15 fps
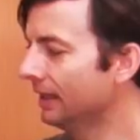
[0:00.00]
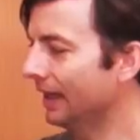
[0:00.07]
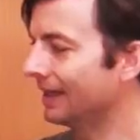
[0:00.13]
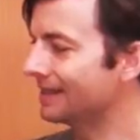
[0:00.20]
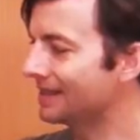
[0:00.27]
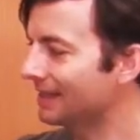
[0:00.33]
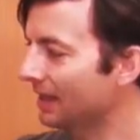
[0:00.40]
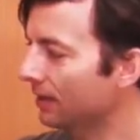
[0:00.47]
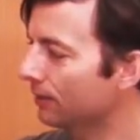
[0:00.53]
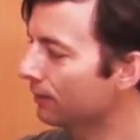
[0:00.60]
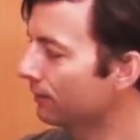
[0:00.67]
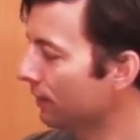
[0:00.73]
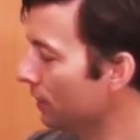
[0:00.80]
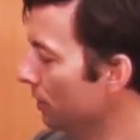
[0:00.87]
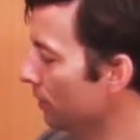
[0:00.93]
instead
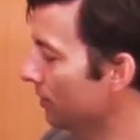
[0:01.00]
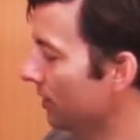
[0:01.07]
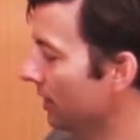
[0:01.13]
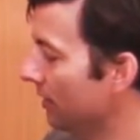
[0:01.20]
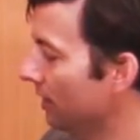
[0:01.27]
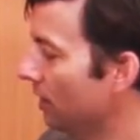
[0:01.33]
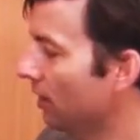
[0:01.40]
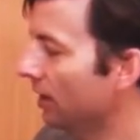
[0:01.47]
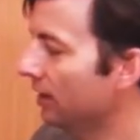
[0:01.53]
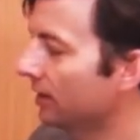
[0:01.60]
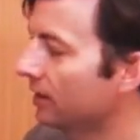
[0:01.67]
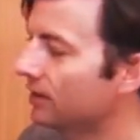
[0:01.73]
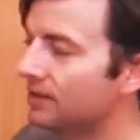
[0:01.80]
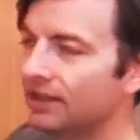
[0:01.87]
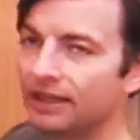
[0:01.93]
of using the hot
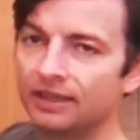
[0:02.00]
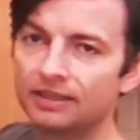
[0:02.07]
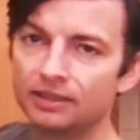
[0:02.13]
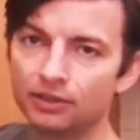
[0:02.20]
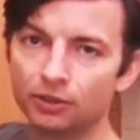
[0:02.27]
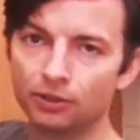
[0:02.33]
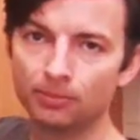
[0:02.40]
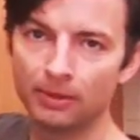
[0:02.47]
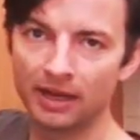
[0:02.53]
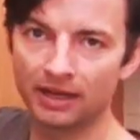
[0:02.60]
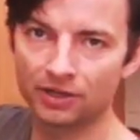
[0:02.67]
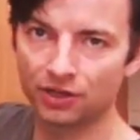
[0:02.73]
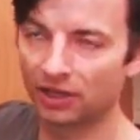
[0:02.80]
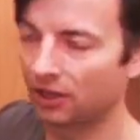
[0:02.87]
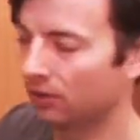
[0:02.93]
liquor tank to
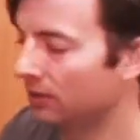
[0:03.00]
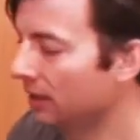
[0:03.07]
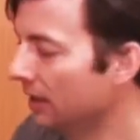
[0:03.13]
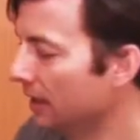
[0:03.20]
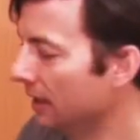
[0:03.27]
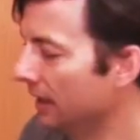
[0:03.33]
mash out,